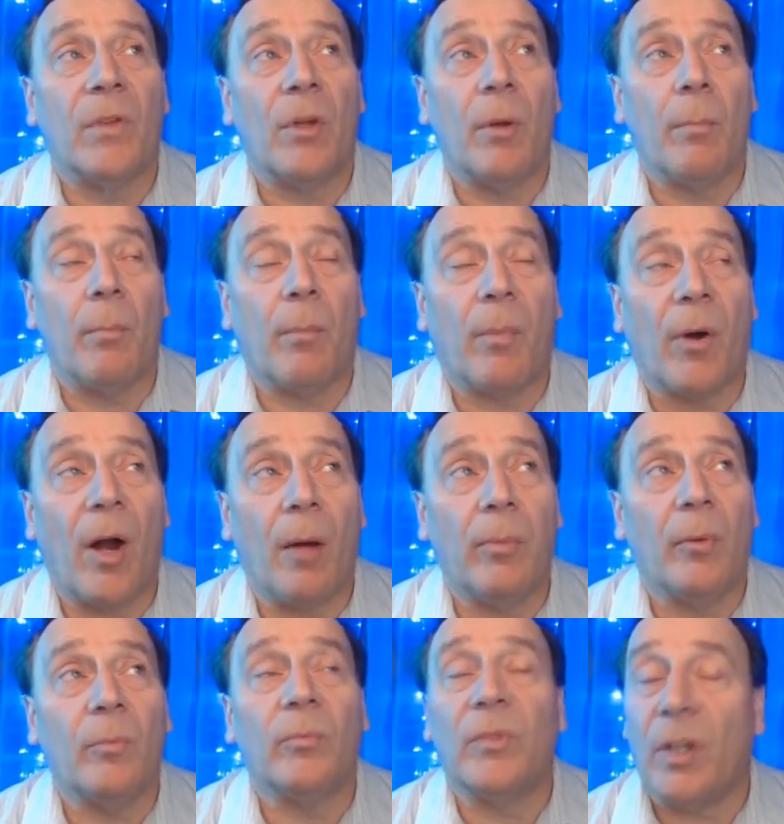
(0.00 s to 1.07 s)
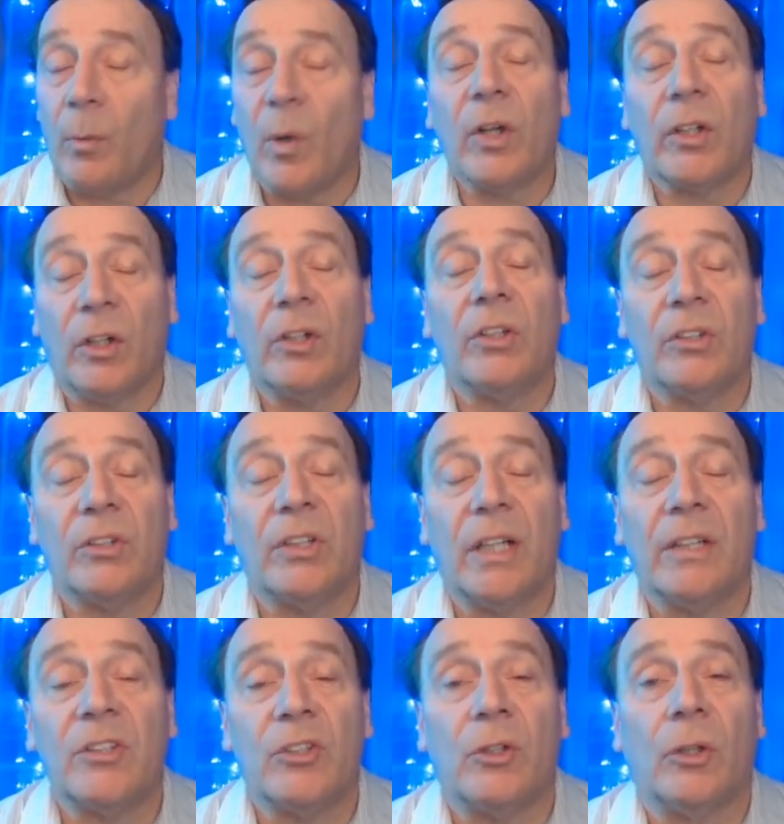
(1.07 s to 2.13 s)
the problem there were current
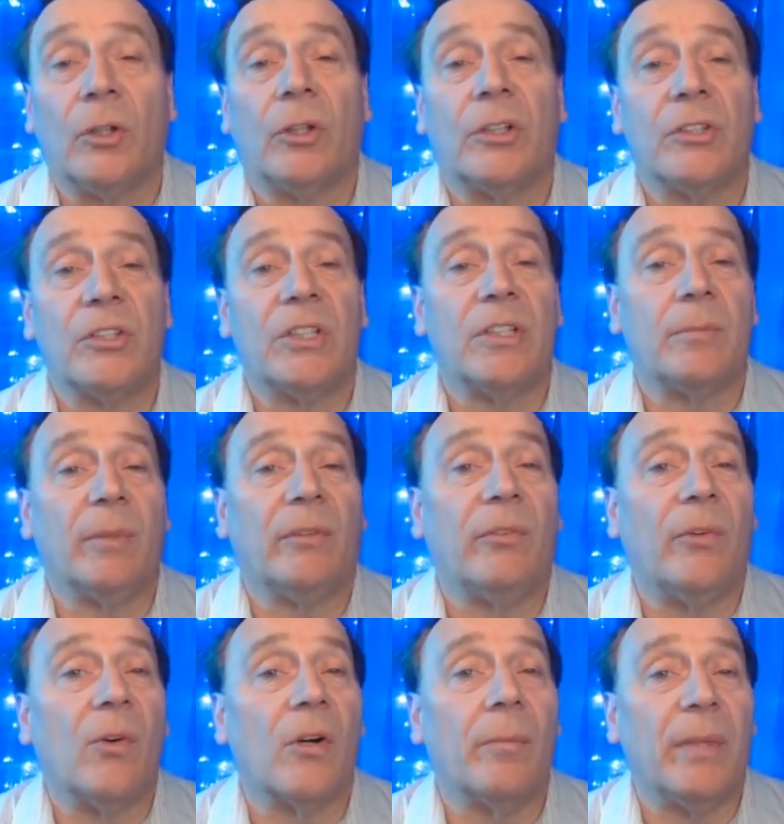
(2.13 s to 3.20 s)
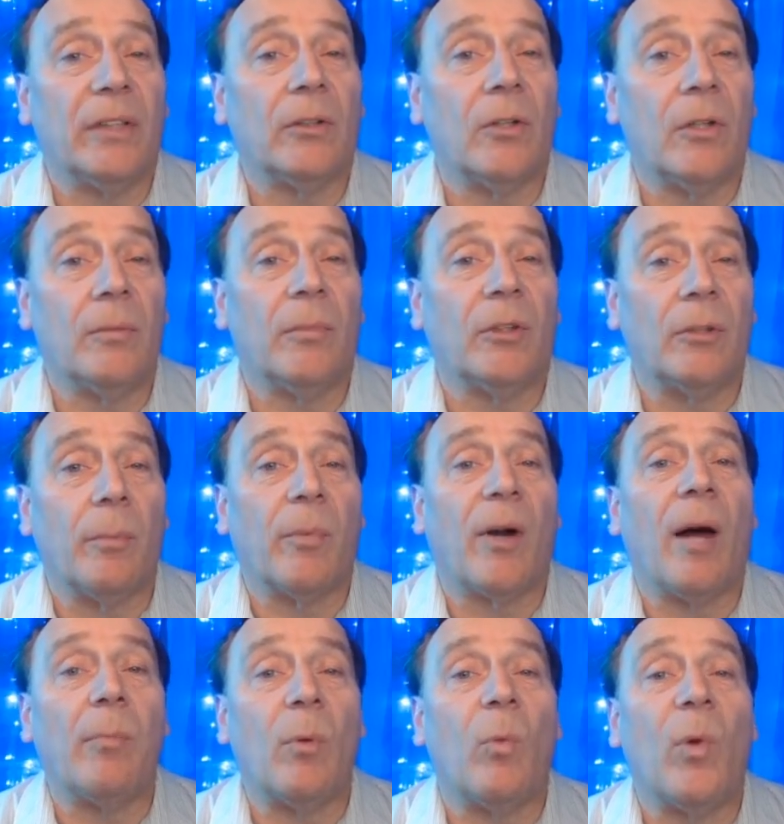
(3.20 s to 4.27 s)
digital currencies before bitcoin but the
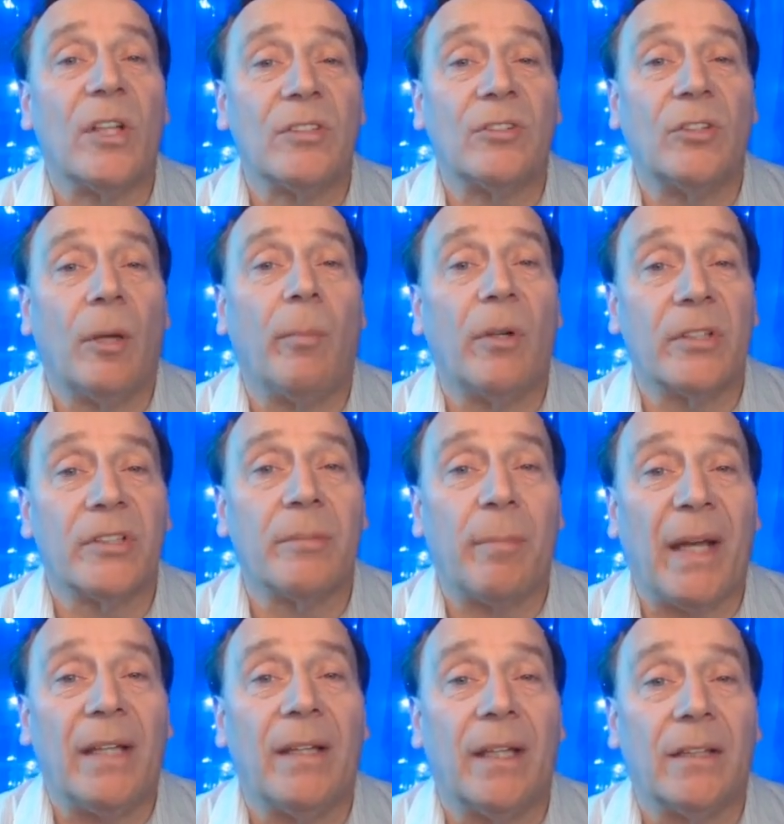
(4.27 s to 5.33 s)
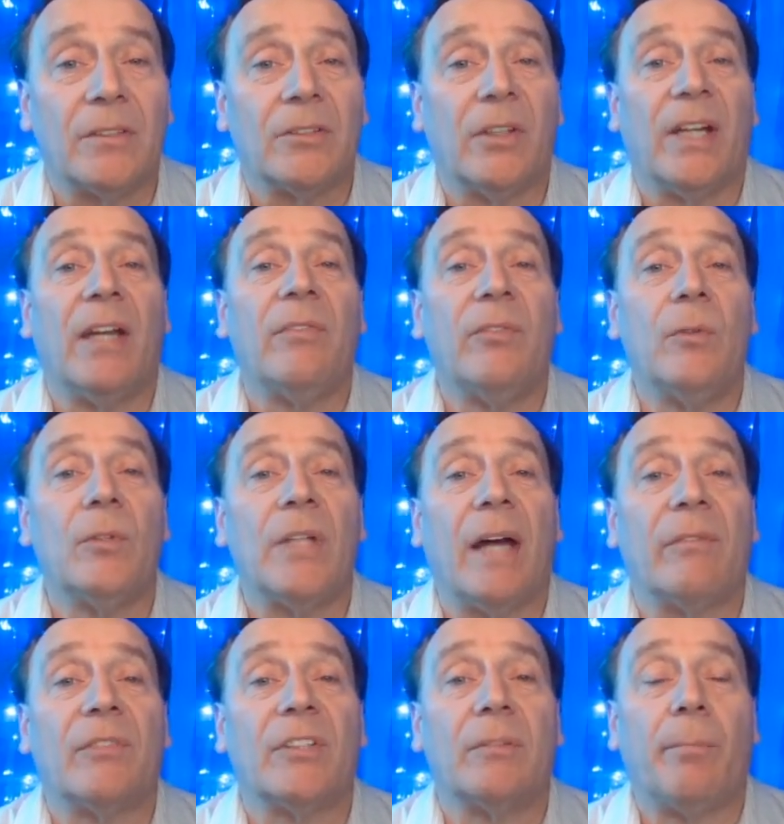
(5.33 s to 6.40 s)
problem was double spending so if you
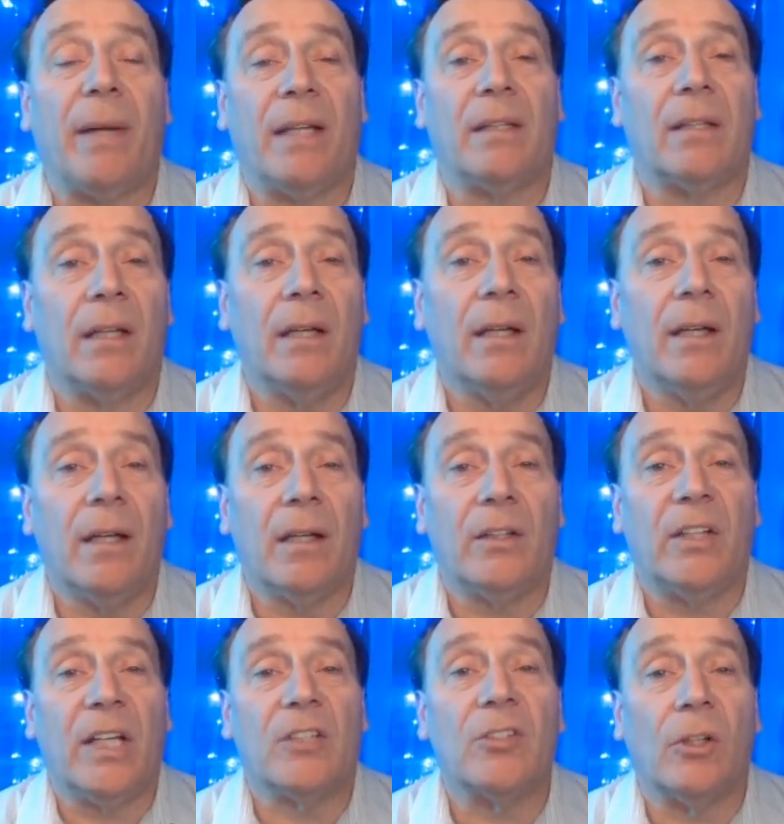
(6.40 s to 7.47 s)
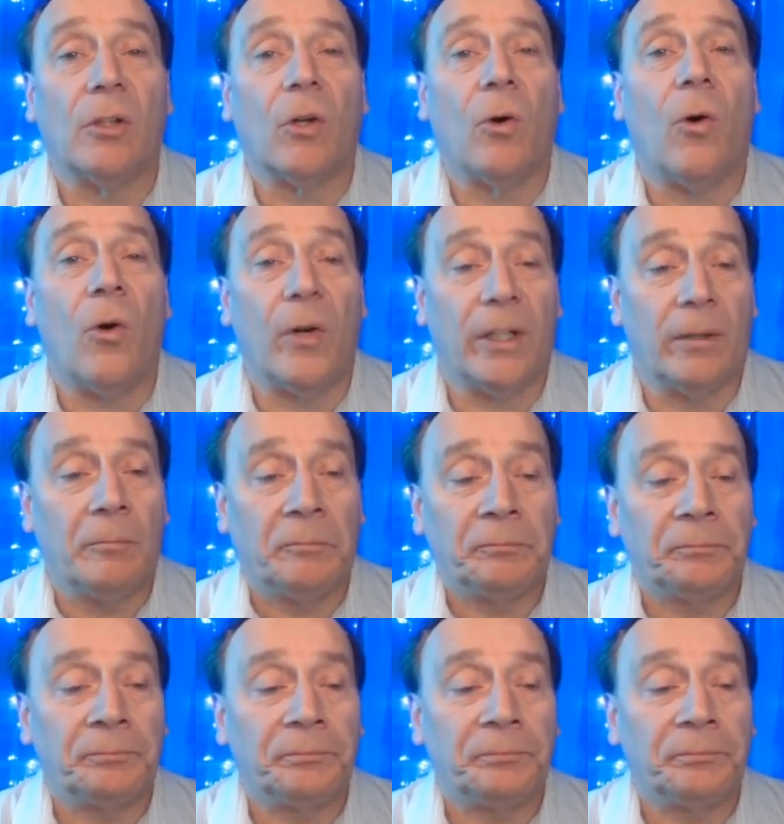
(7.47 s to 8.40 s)
have spent a digital coin